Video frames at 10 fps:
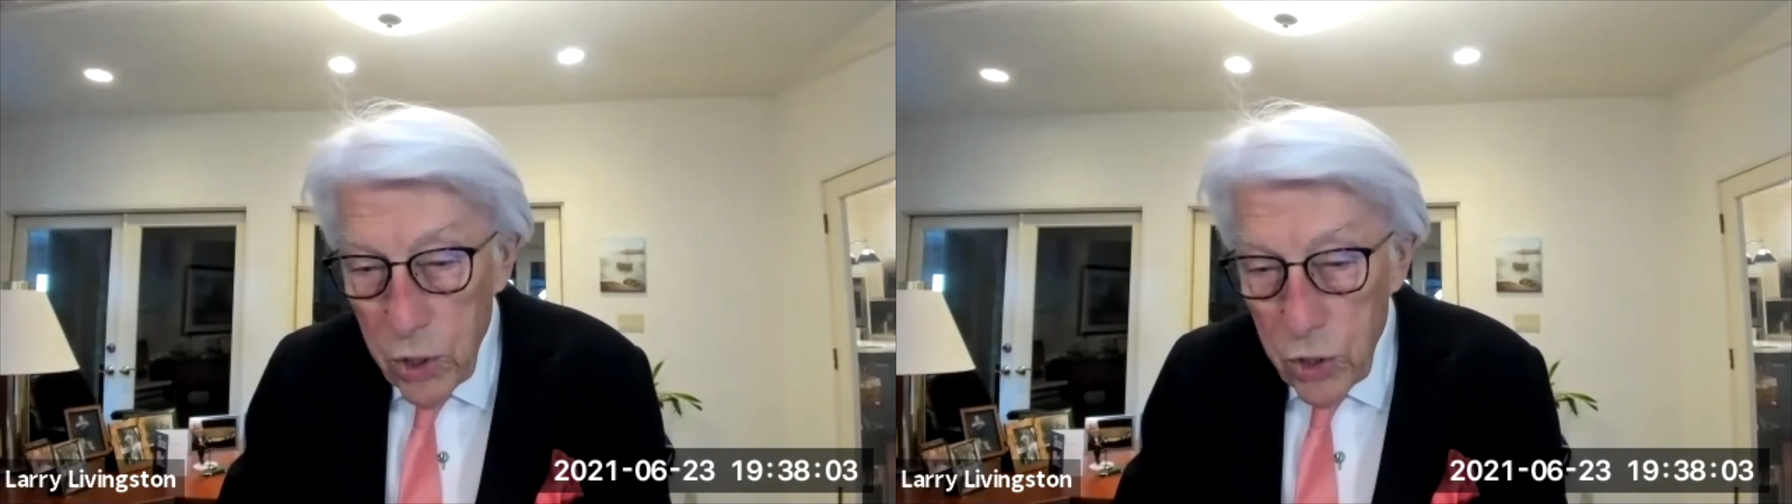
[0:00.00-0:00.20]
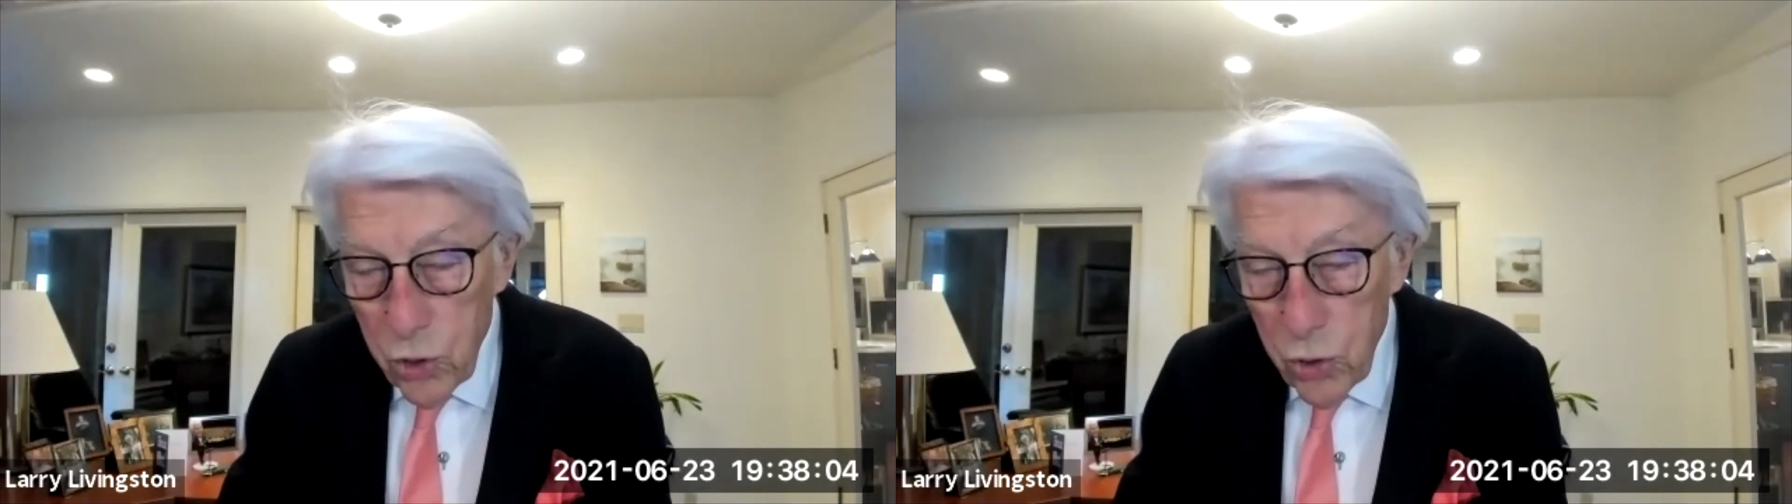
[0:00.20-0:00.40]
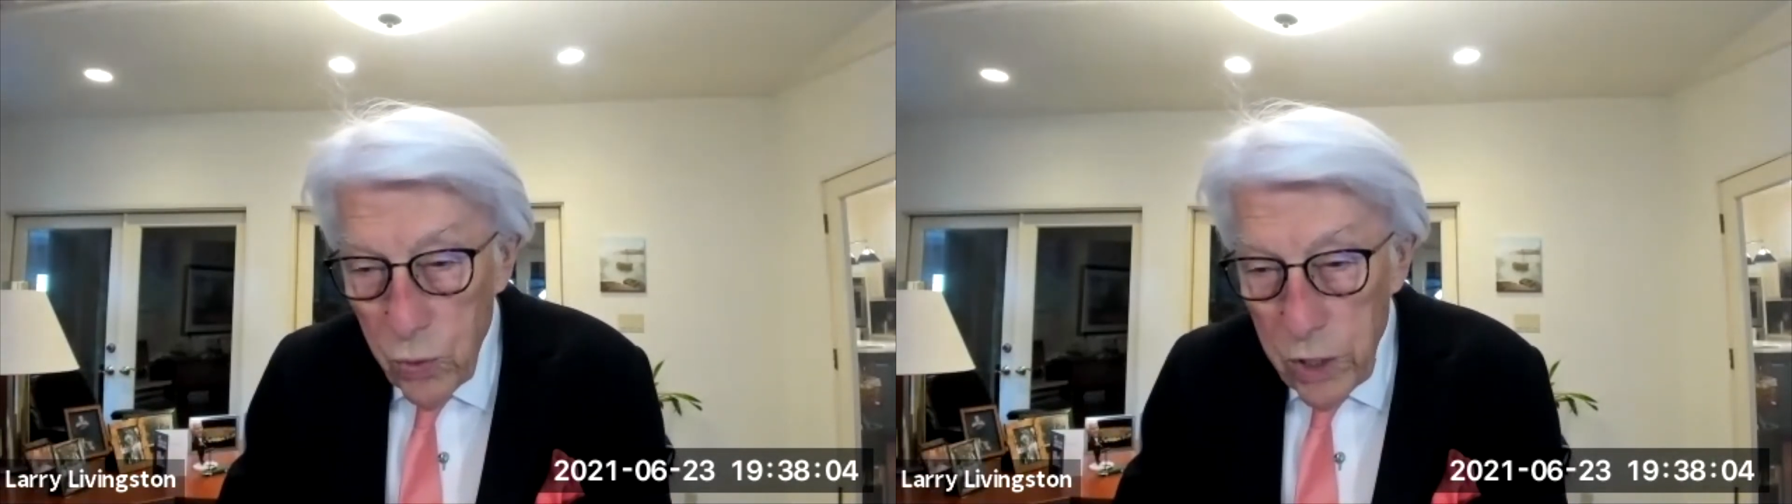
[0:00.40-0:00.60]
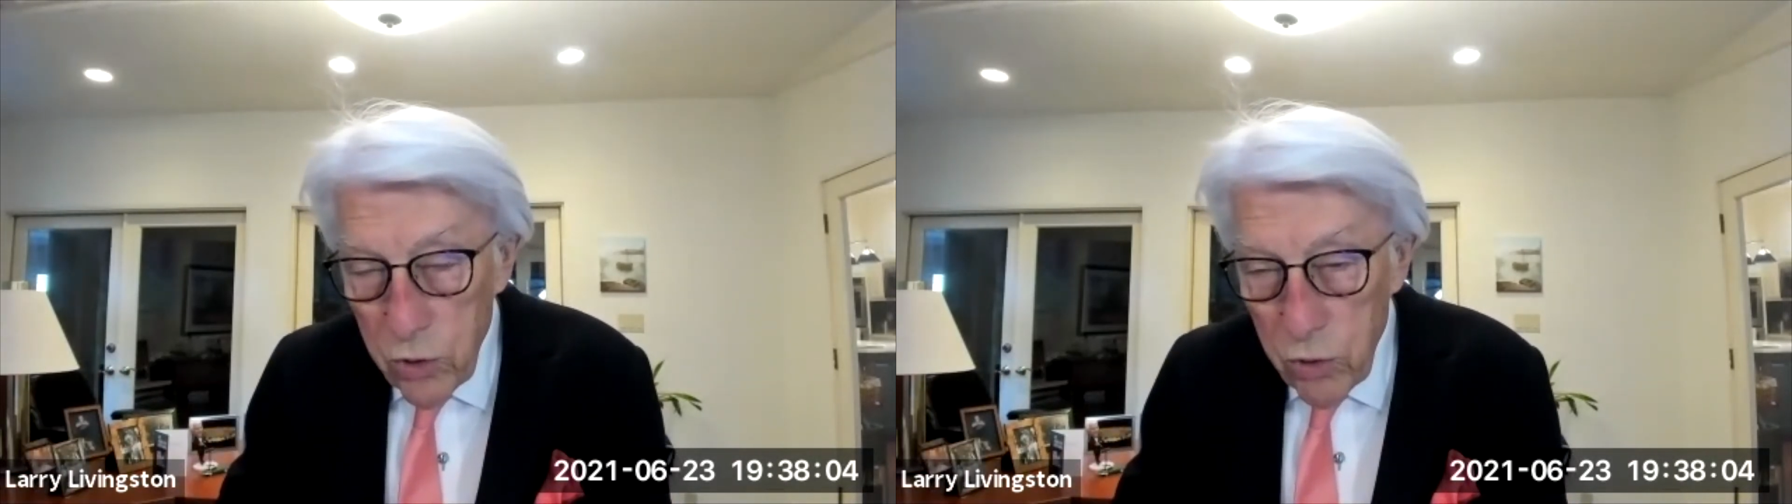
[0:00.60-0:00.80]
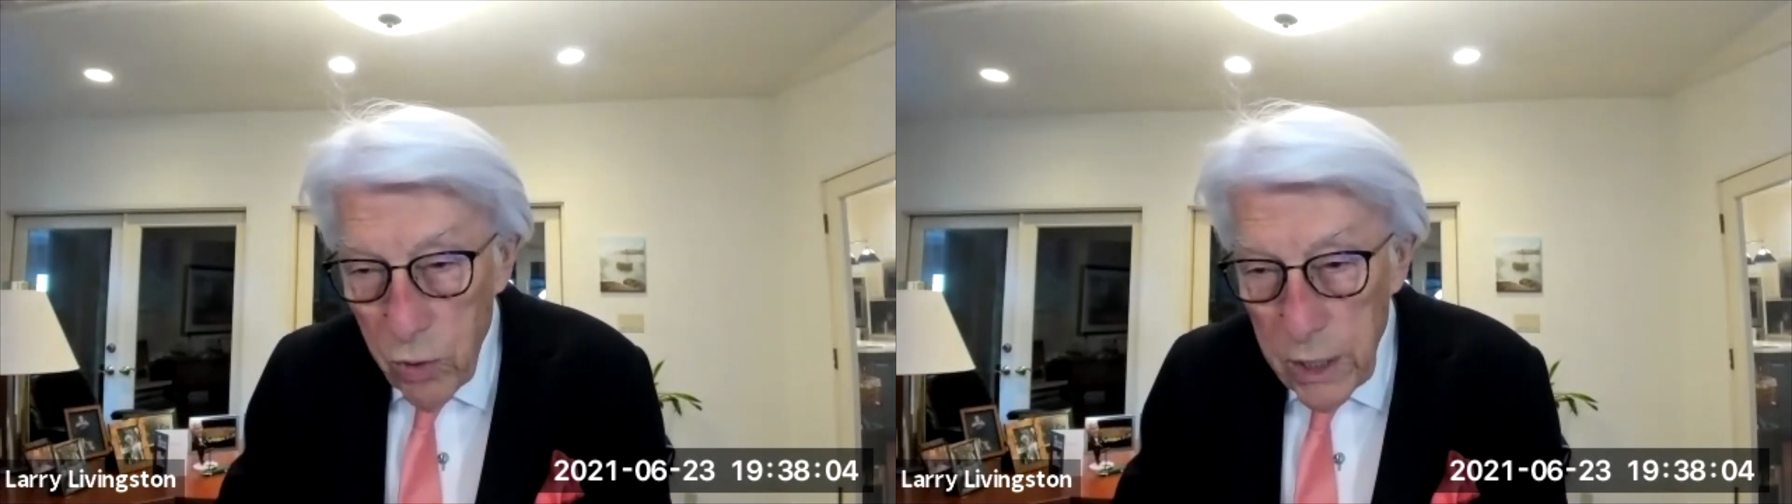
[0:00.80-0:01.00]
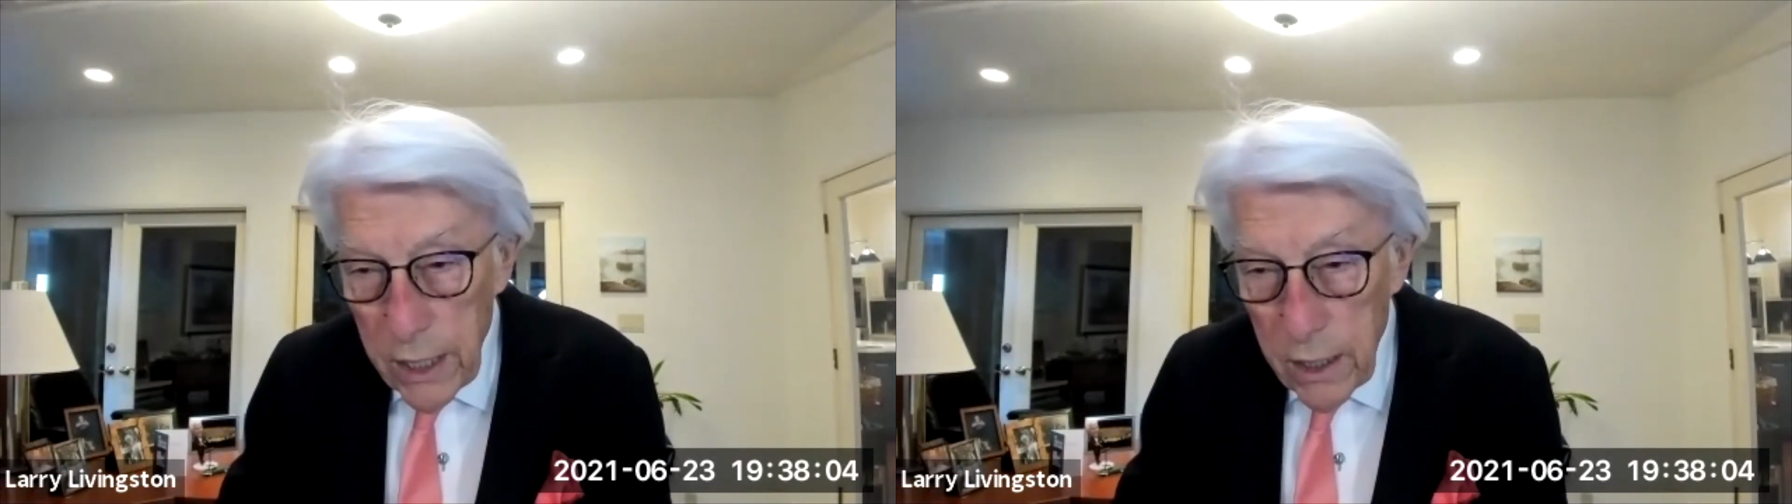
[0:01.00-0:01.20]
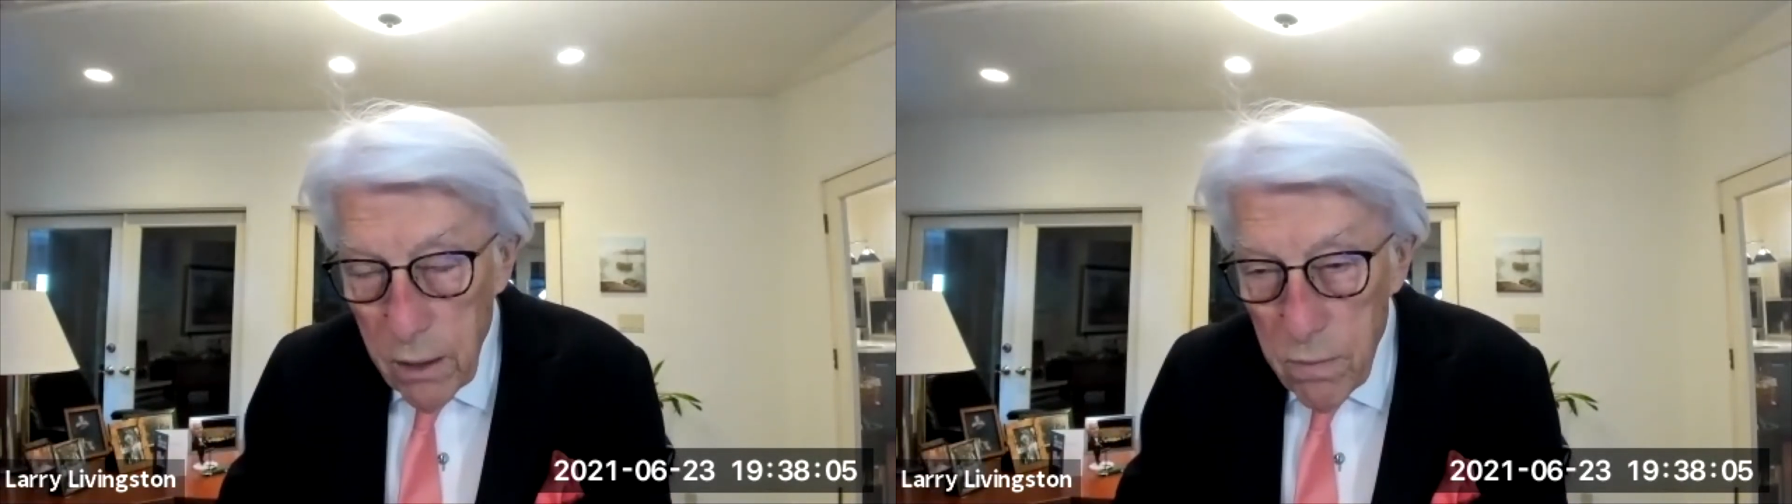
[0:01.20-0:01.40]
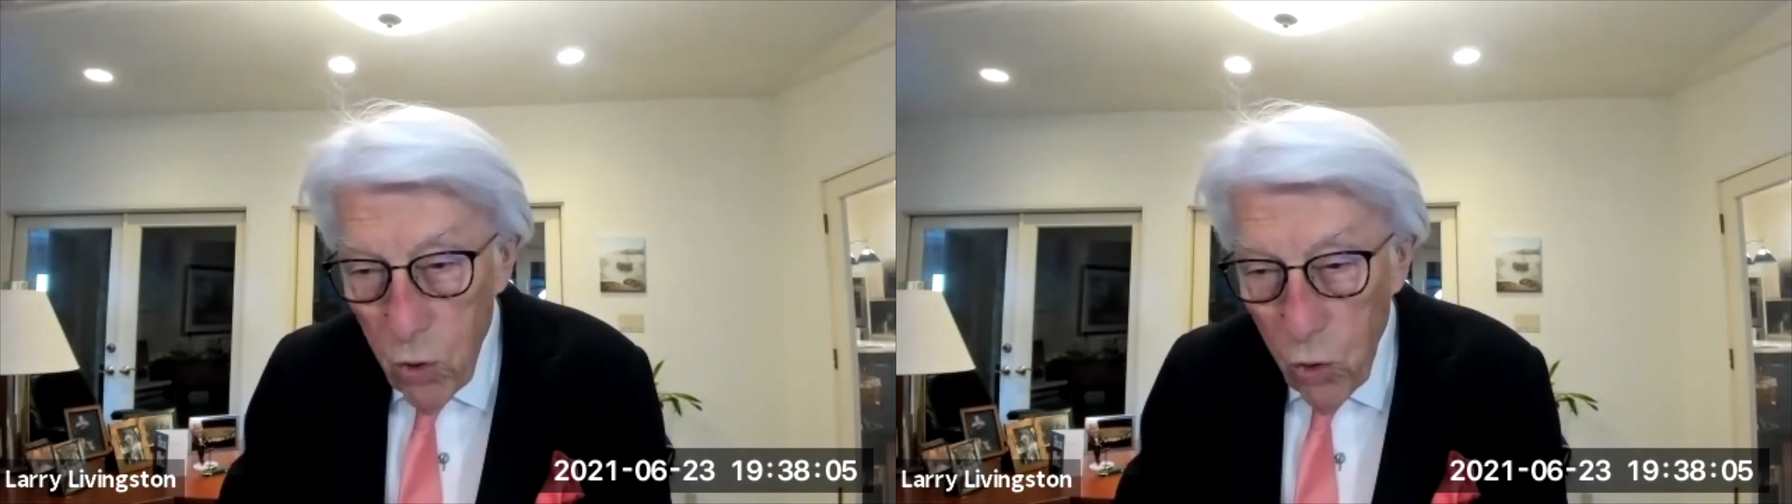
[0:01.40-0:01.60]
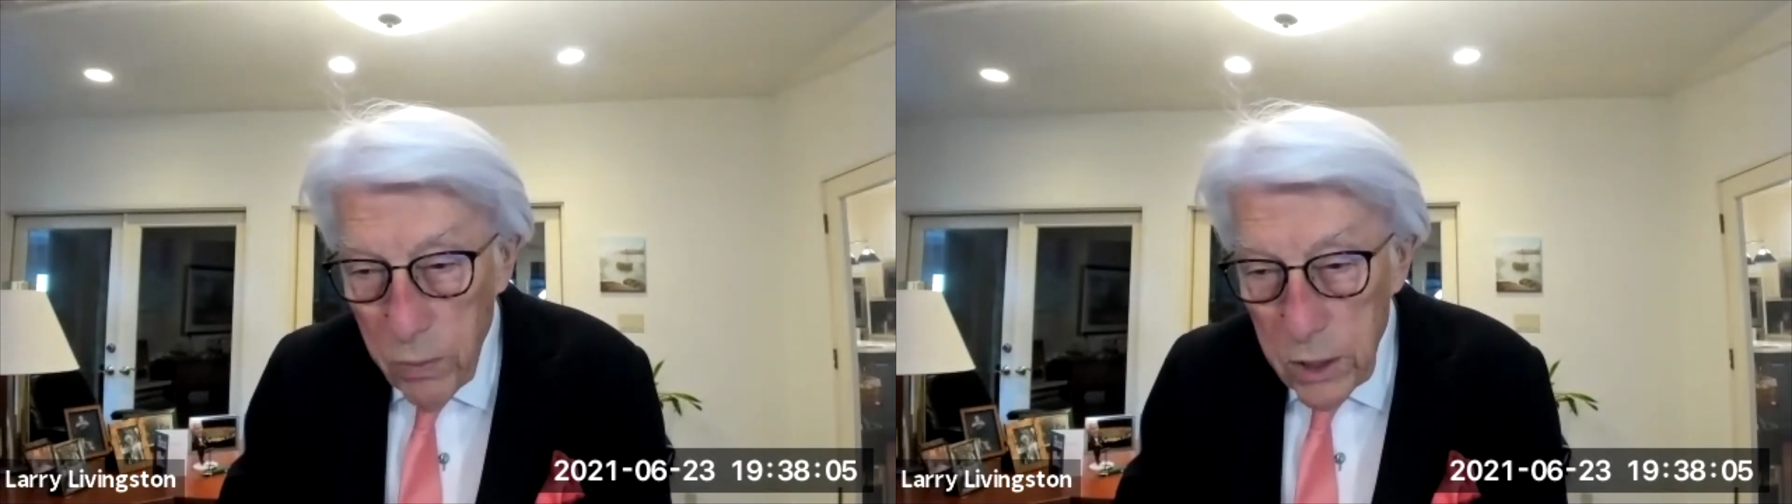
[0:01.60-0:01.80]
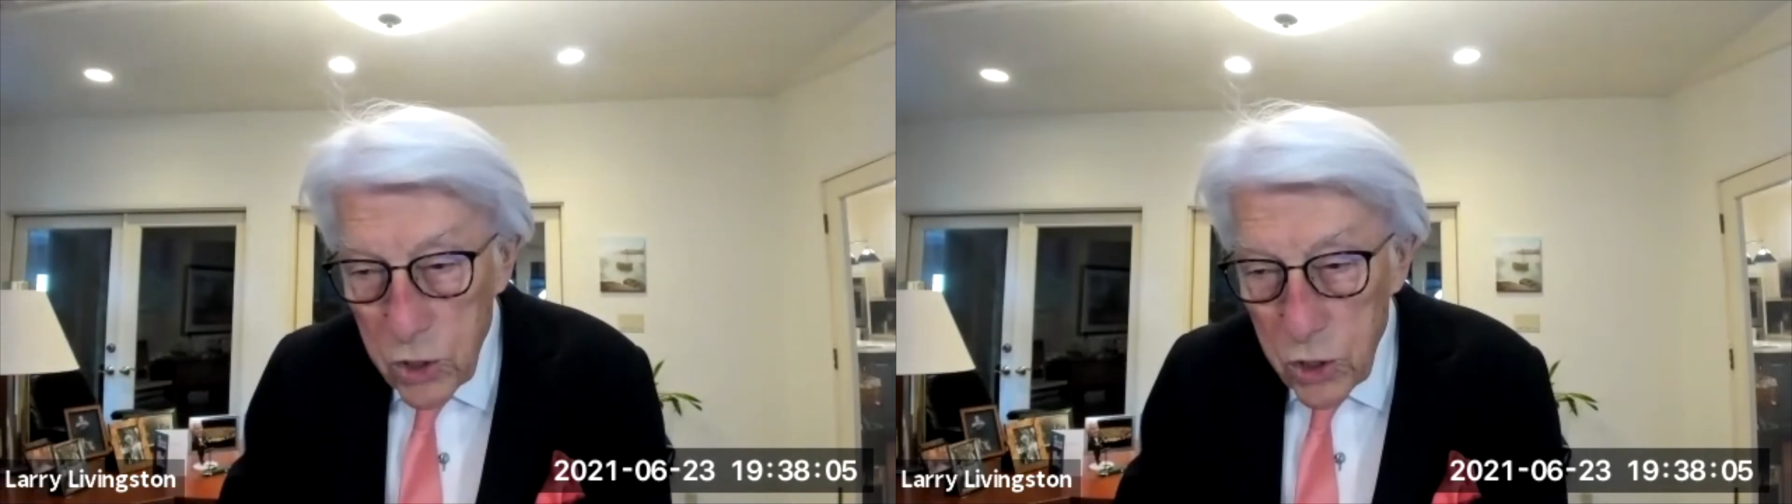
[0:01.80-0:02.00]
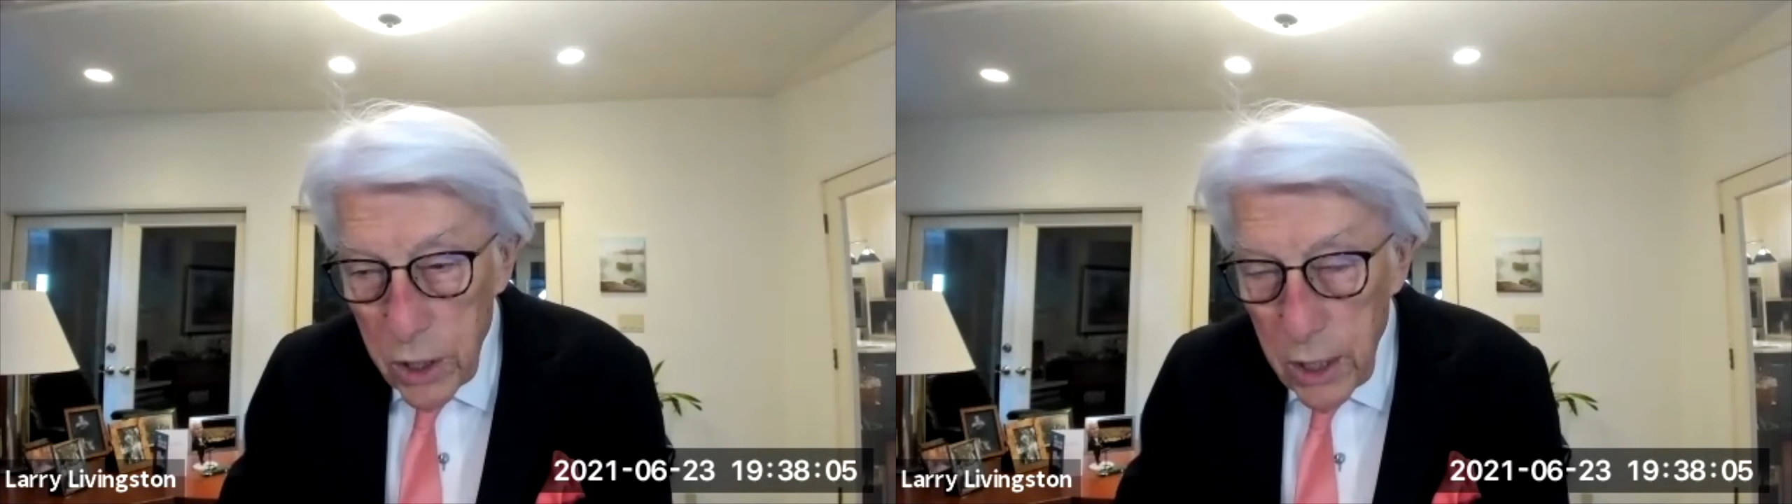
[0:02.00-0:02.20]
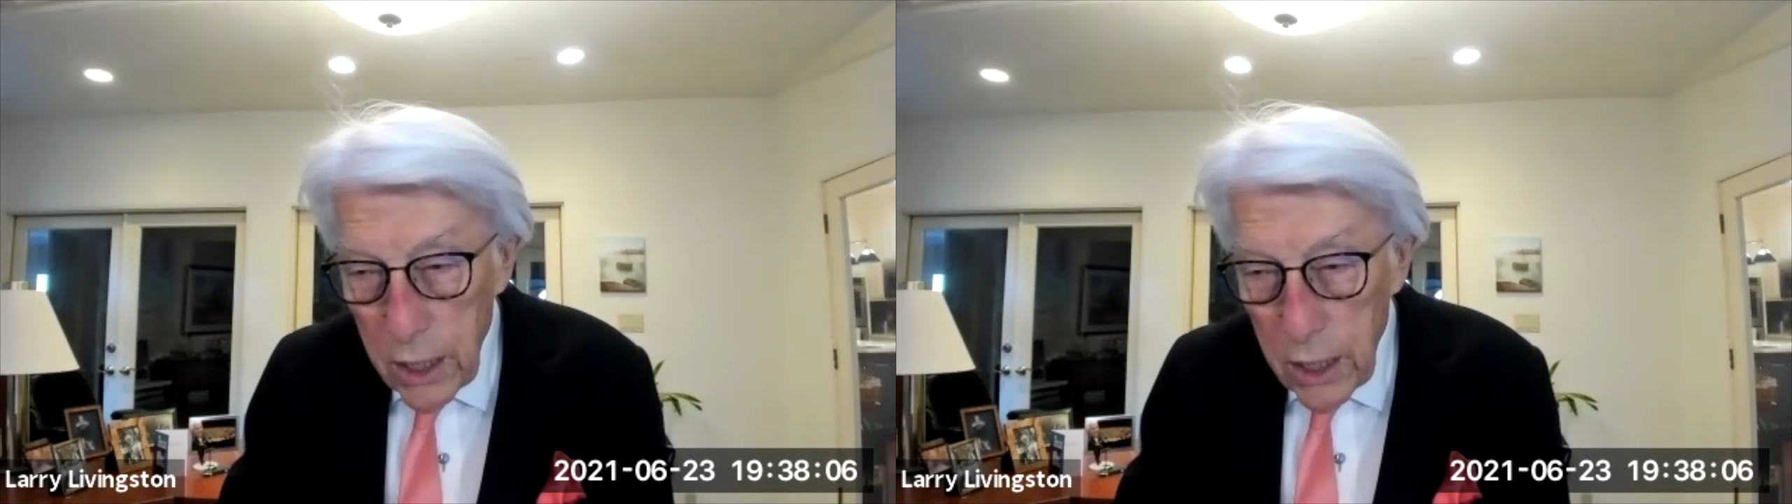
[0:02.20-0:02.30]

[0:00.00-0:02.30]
do we create moments